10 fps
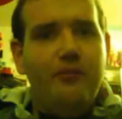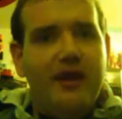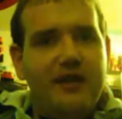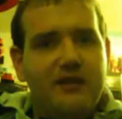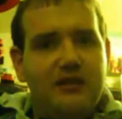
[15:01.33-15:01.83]

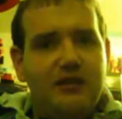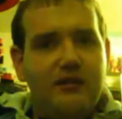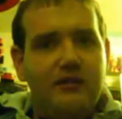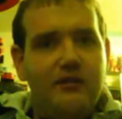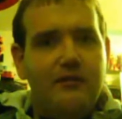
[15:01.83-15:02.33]
Boobies.
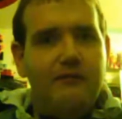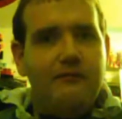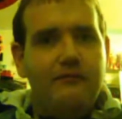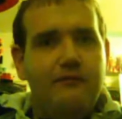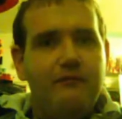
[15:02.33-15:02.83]

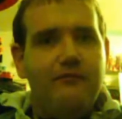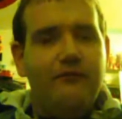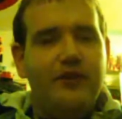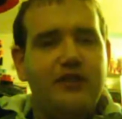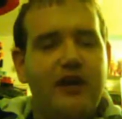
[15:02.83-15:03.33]

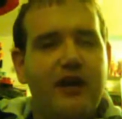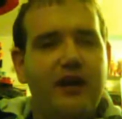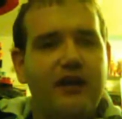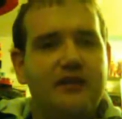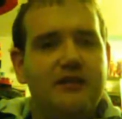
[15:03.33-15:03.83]

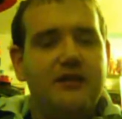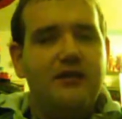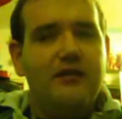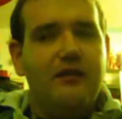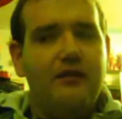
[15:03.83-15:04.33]

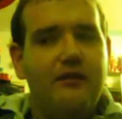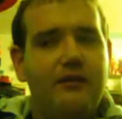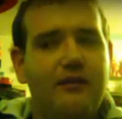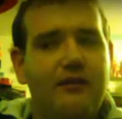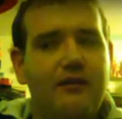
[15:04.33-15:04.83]
Vaginas. There you go.